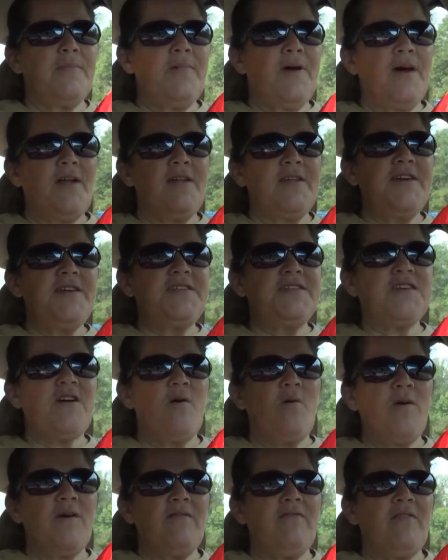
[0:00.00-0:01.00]
at least
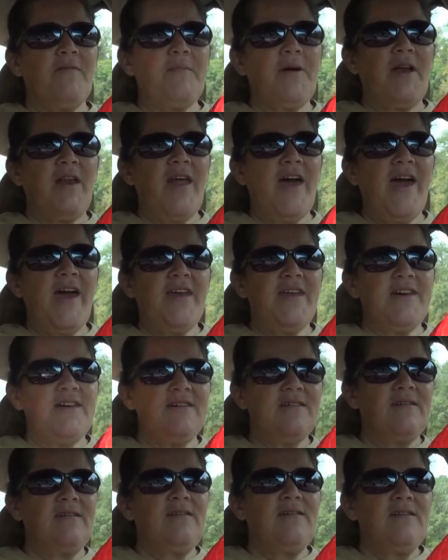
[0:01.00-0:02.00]
going from
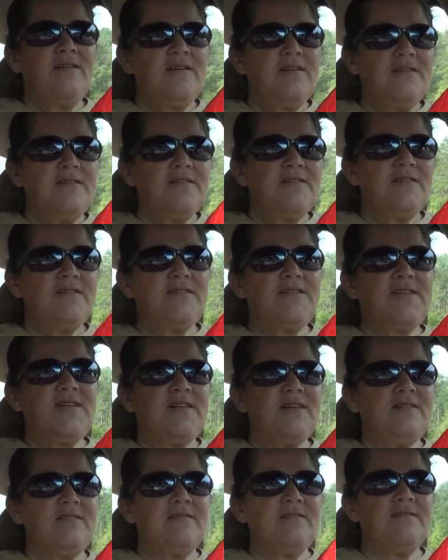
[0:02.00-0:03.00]
Atlanta
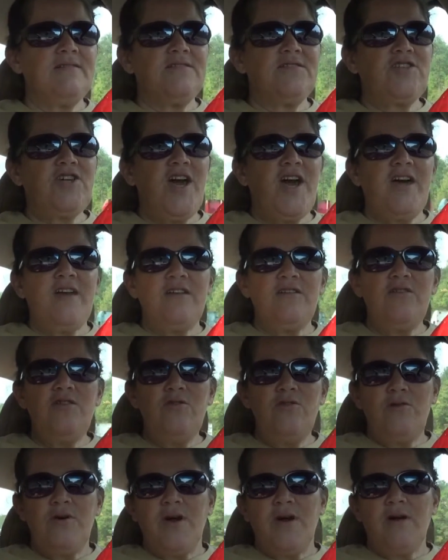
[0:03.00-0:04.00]
to
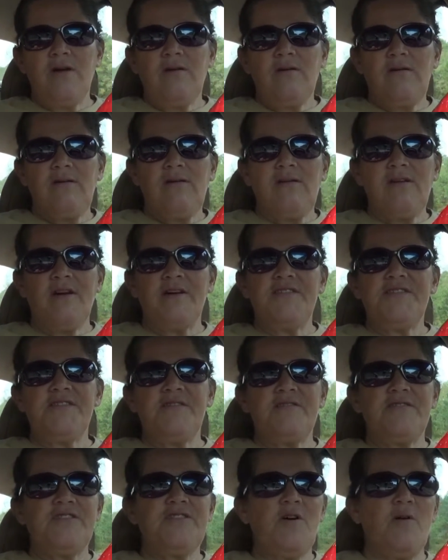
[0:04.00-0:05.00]
Chattanooga, because
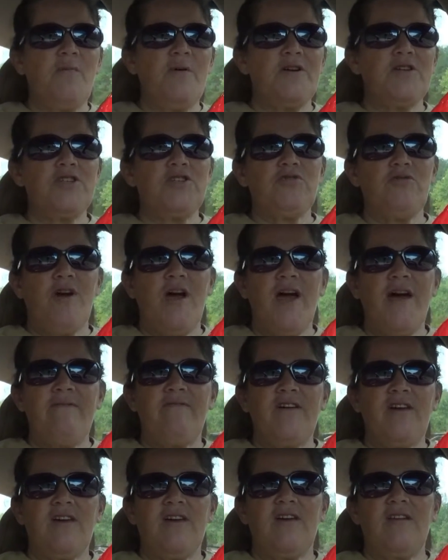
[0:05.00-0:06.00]
there's so much
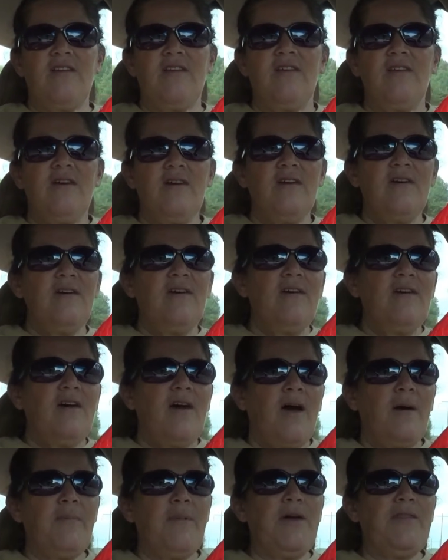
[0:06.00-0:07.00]
traffic. And
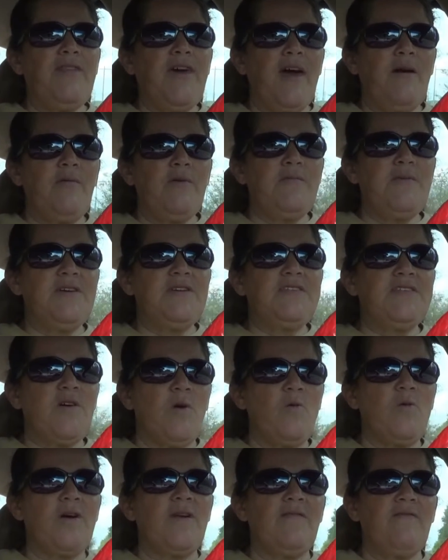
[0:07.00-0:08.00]
I mean, that would be
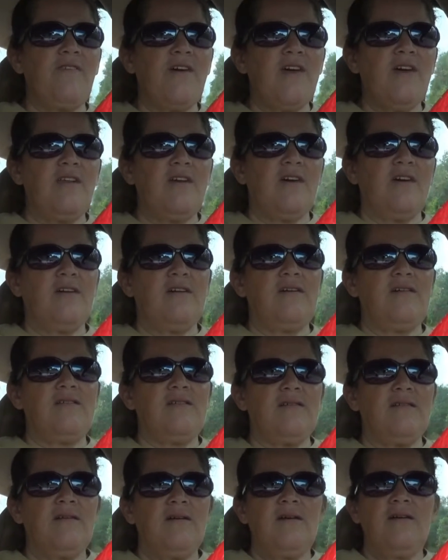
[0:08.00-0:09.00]
so convenient
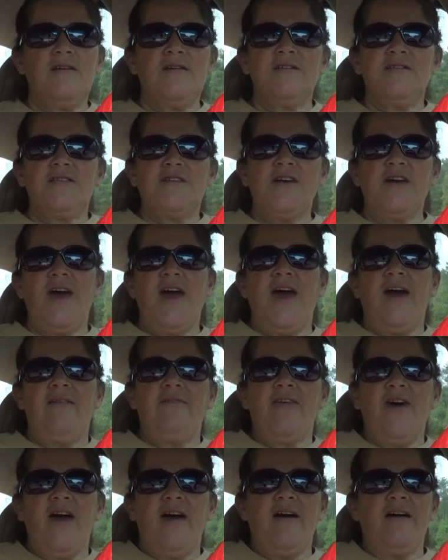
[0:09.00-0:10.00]
to
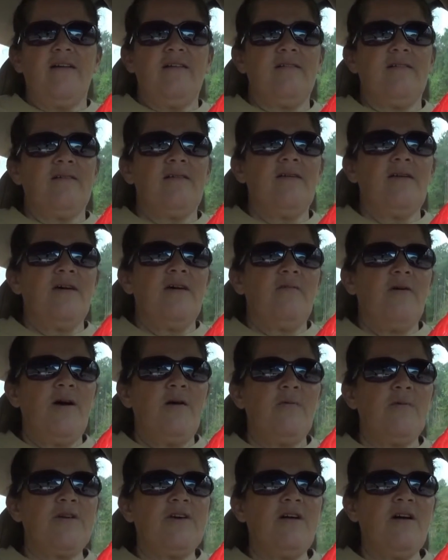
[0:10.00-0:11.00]
have that.
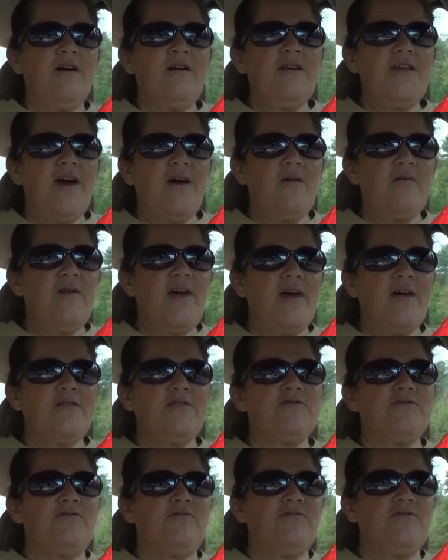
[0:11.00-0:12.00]
It would cut down
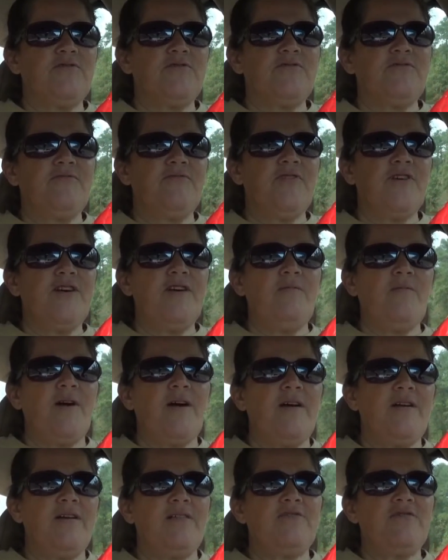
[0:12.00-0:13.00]

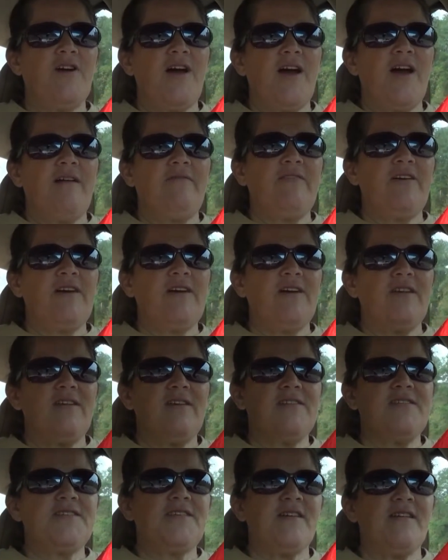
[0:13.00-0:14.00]
freeway traffic
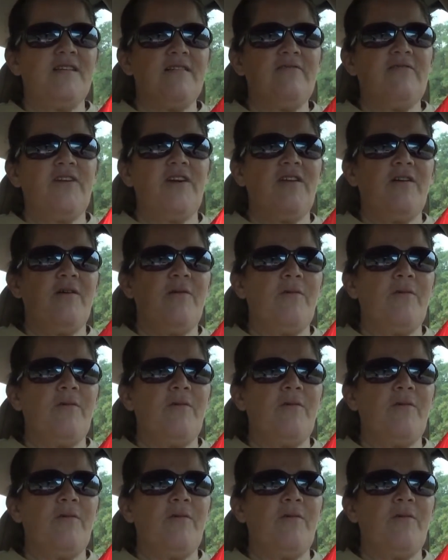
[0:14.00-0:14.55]
and stuff,